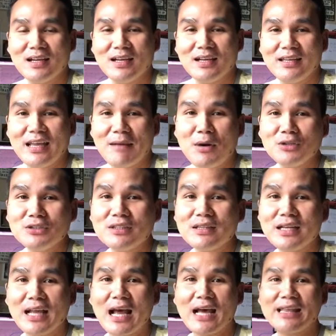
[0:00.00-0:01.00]
Yeah, most of
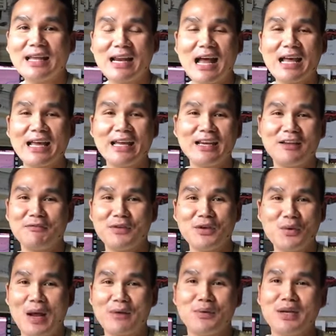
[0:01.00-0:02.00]
the guy that I interview,
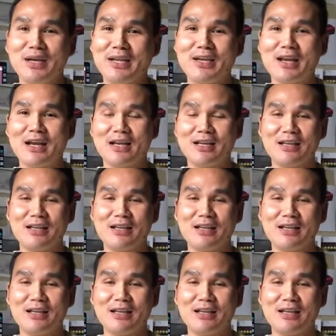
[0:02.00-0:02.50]
I really do,